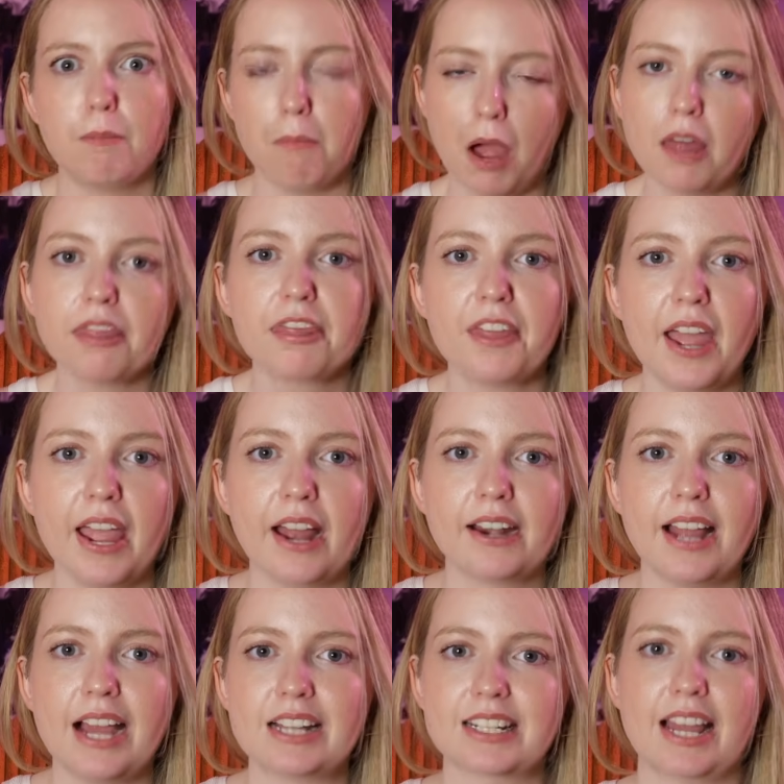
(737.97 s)
month and
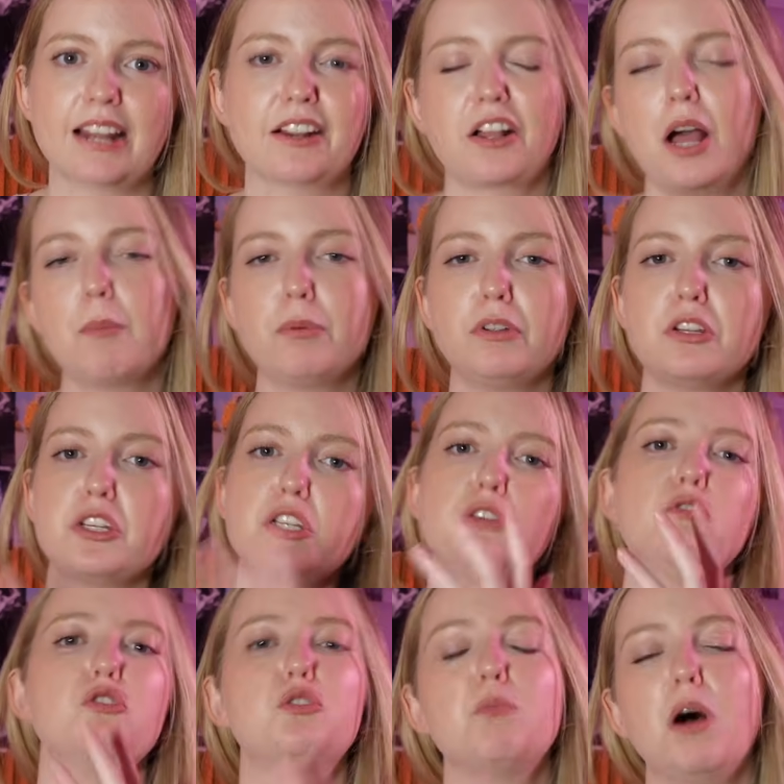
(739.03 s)
has had a couple
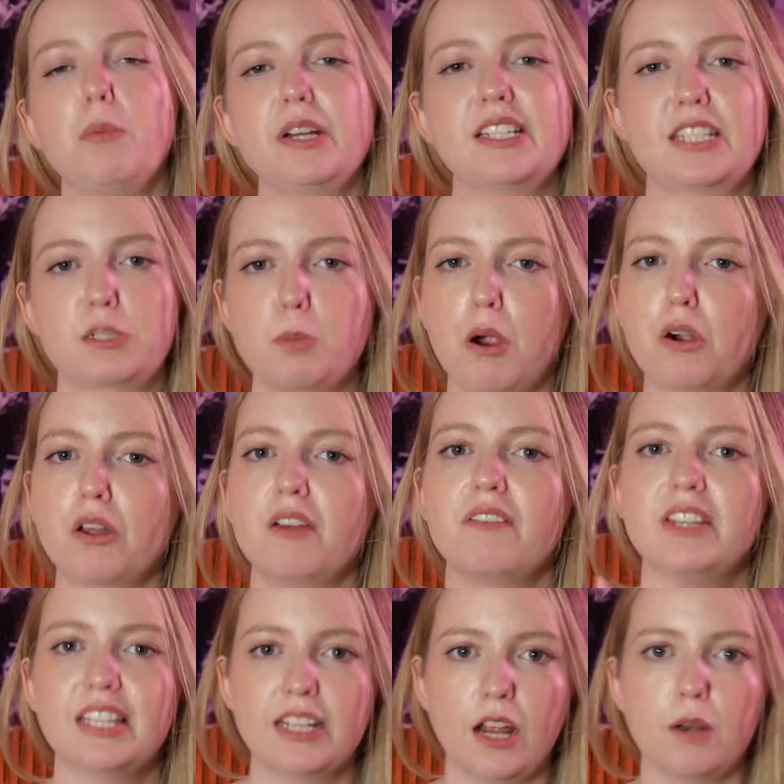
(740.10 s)
huge moments as part of
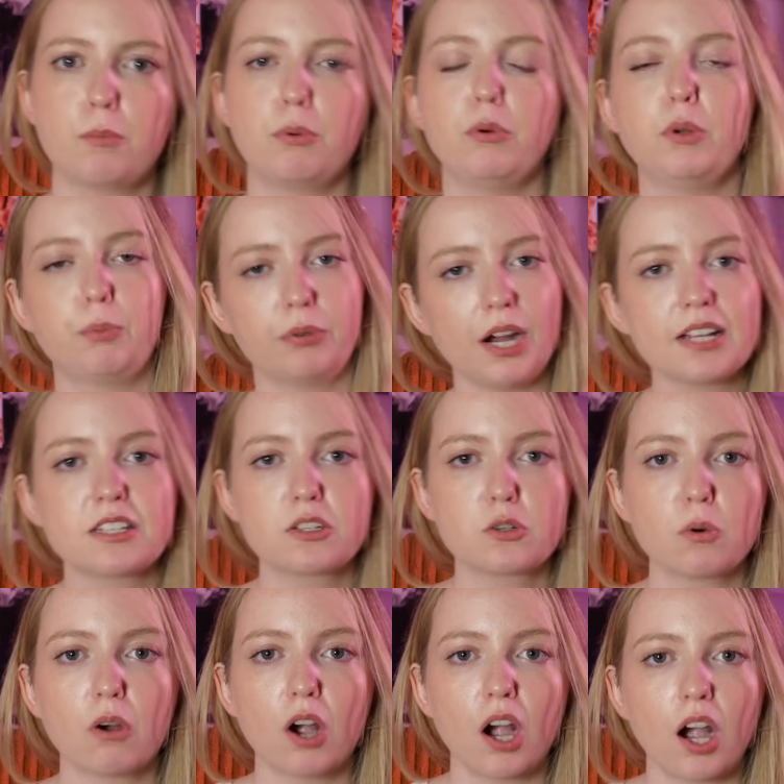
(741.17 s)
the Deadpool press
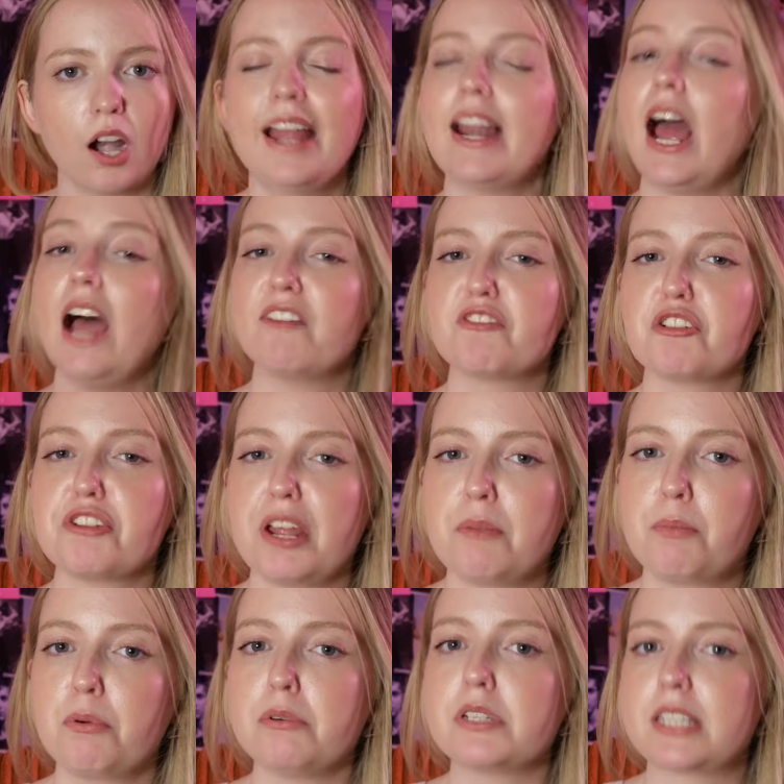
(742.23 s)
tour. And after
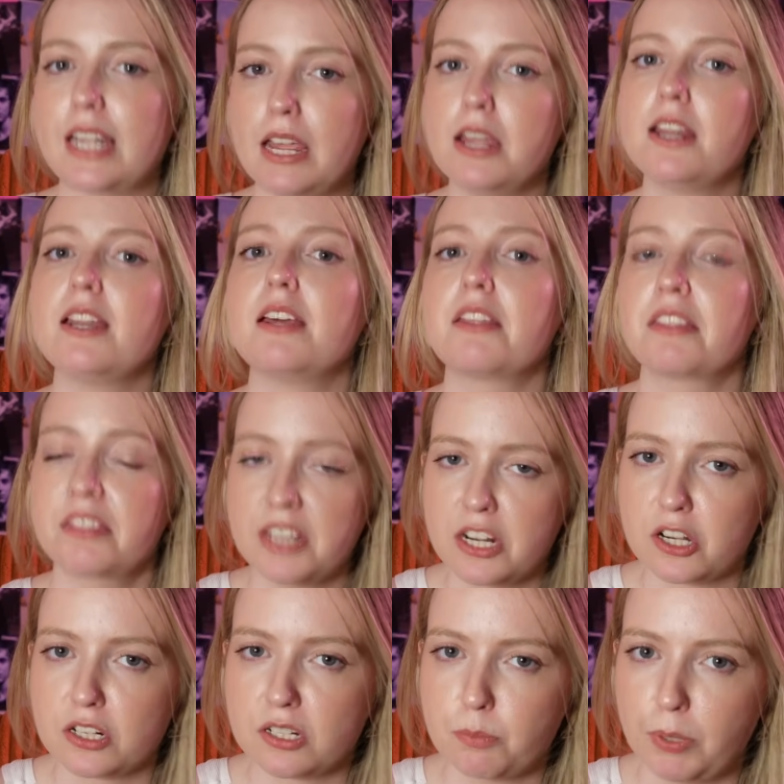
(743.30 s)
Deadpool's in
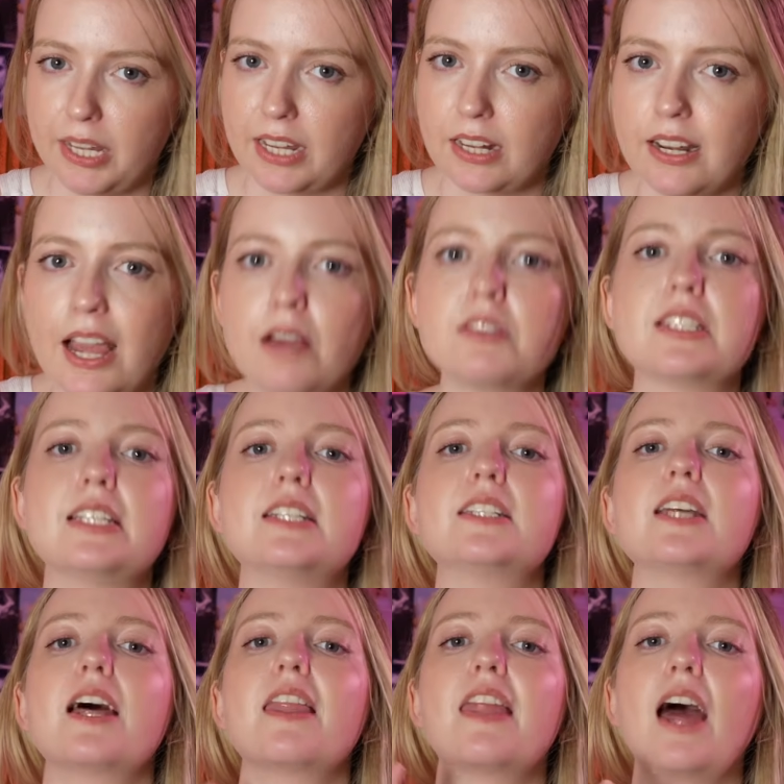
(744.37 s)
theaters, Blake announces
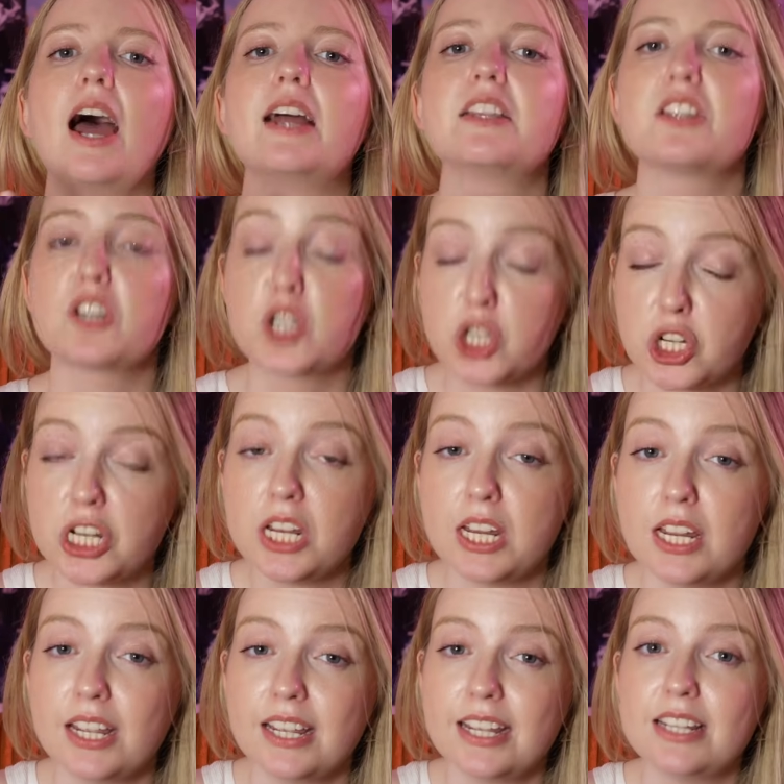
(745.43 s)
that
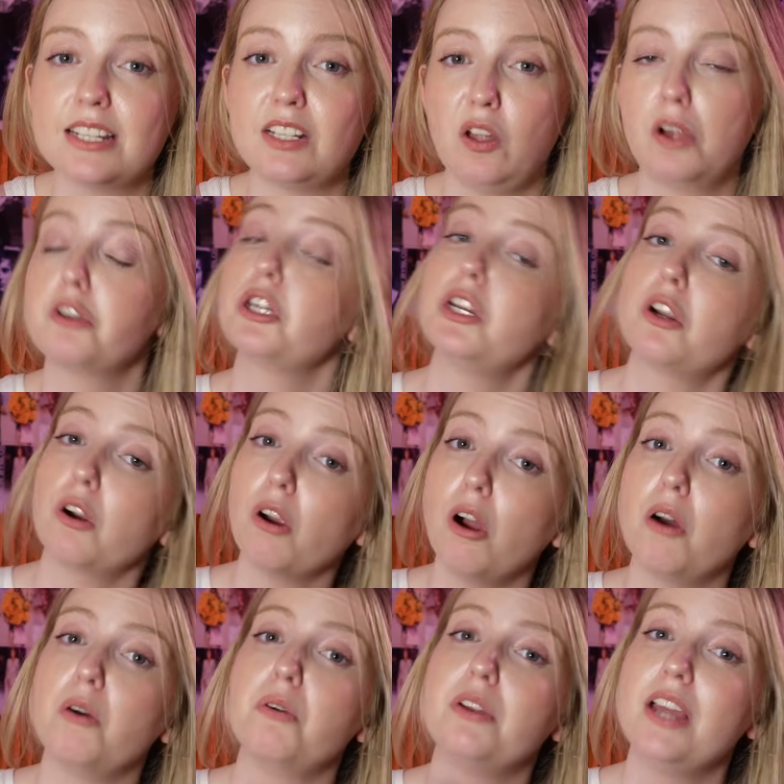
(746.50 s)
she is launching her own